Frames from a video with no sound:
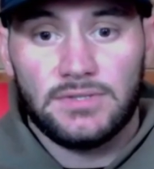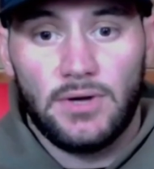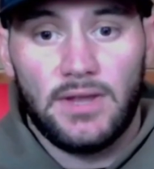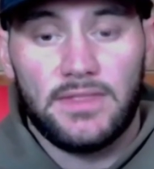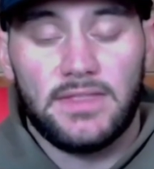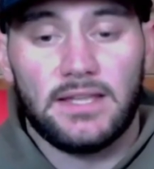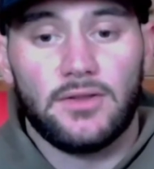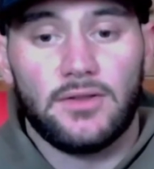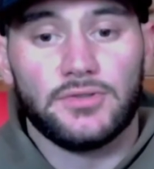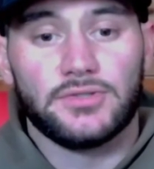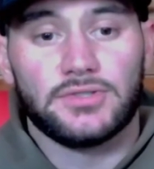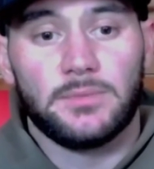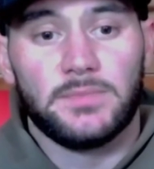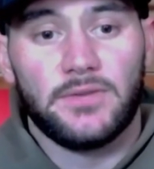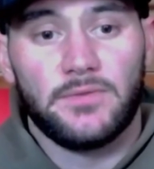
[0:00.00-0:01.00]
So I think those
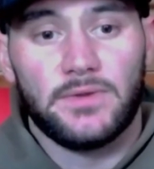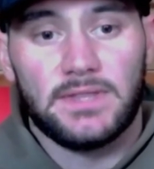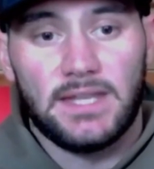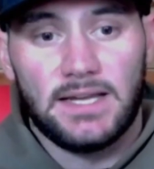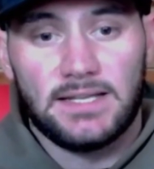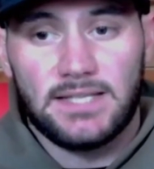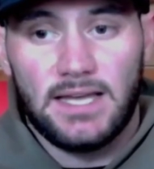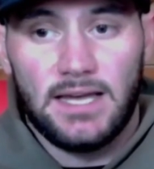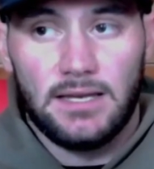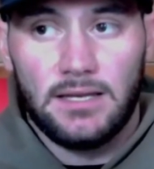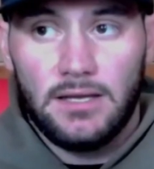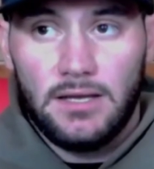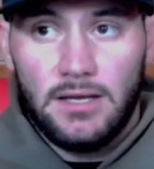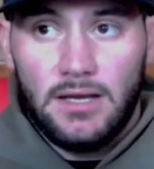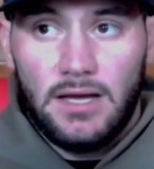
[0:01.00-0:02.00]
are some different things that
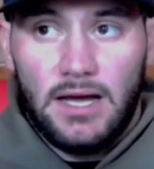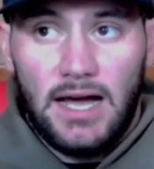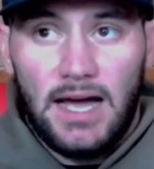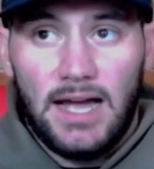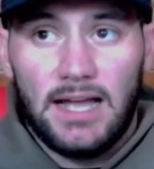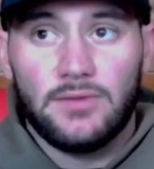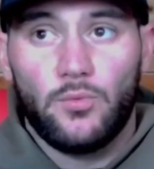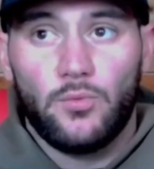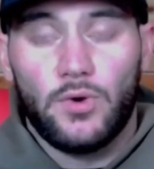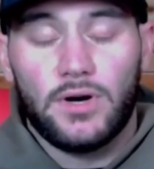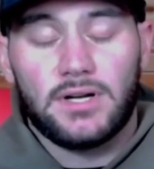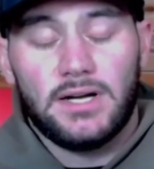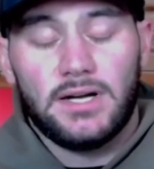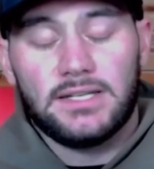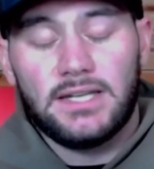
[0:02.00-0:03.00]
I
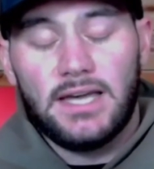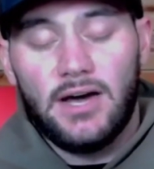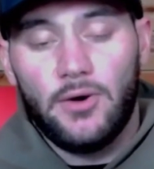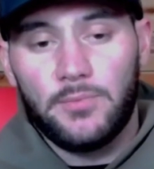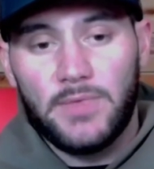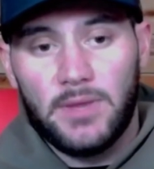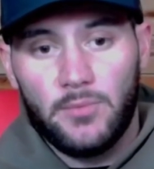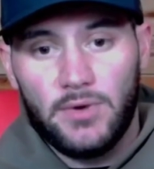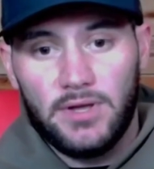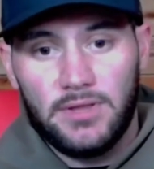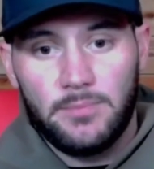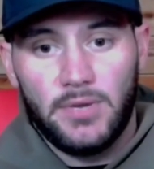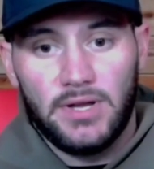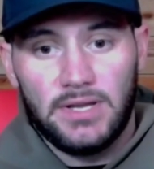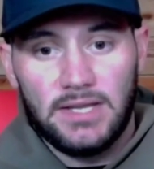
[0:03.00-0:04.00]
work on to help them
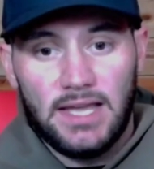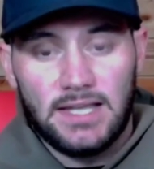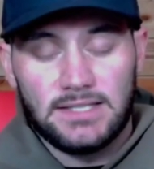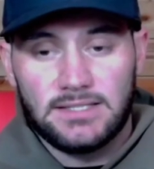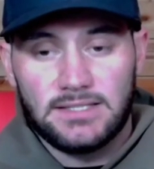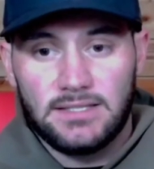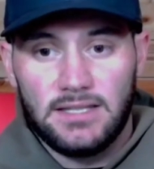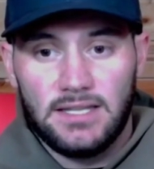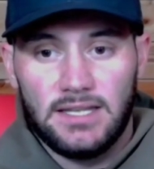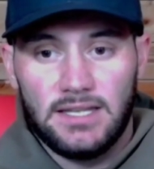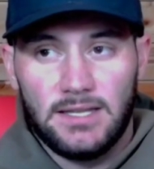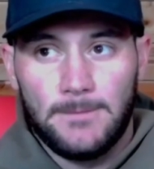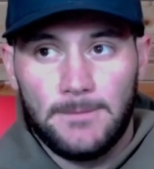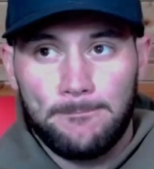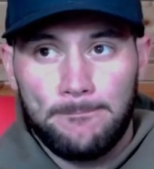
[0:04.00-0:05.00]
with. But yeah,
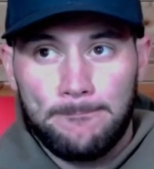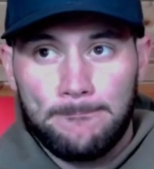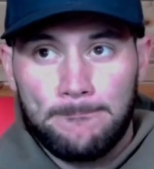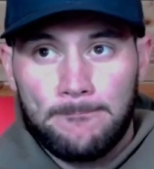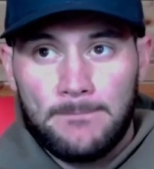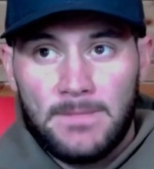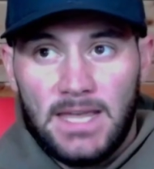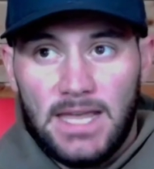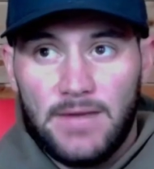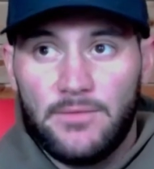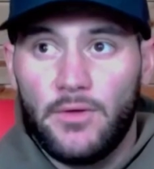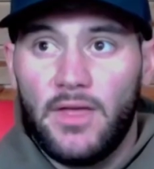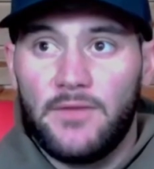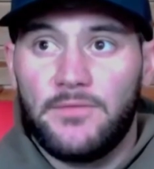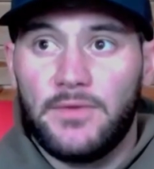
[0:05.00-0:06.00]
even
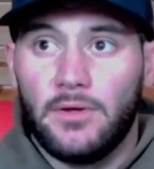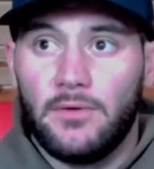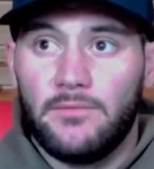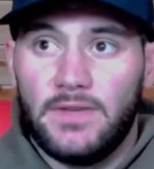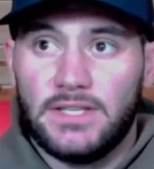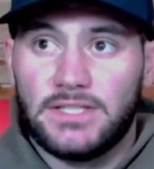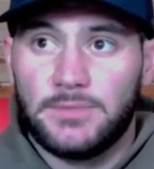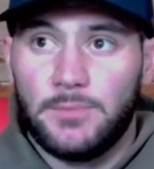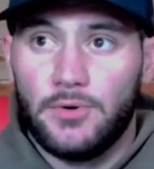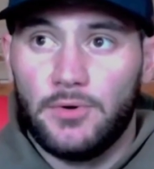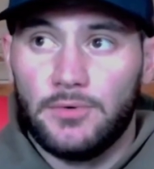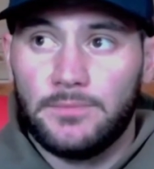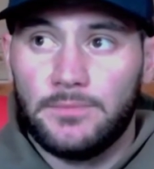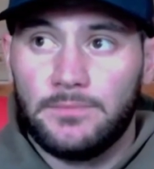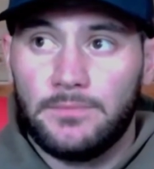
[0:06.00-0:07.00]
though they feel
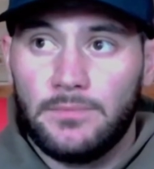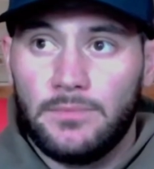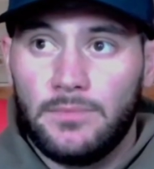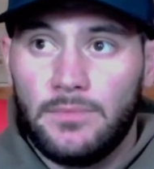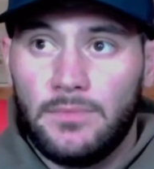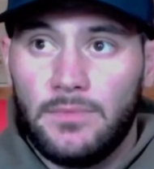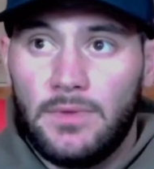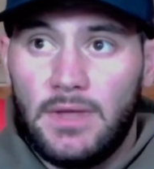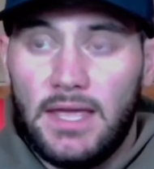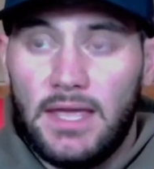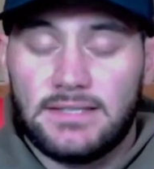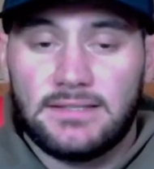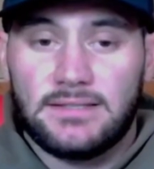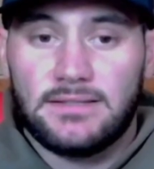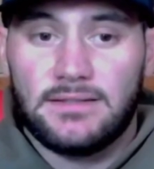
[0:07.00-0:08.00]
invincible,
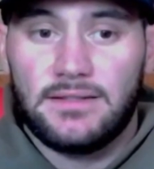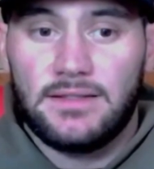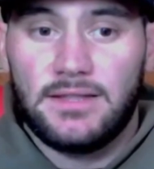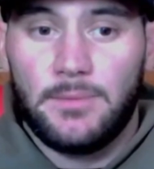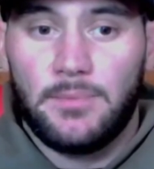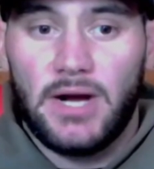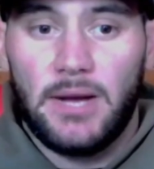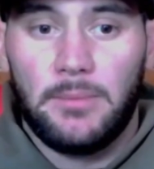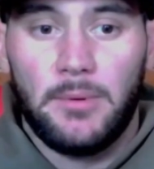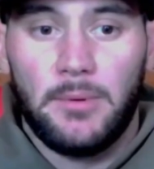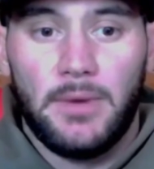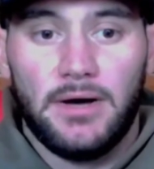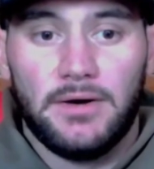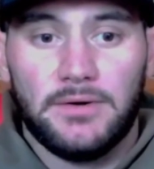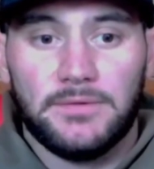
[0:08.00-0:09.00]
it's the
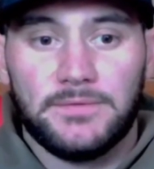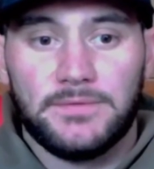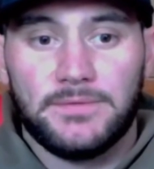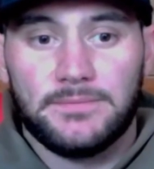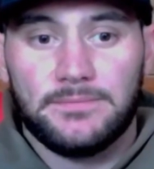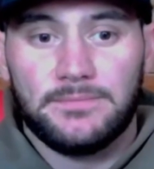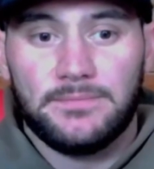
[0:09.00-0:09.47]
problem of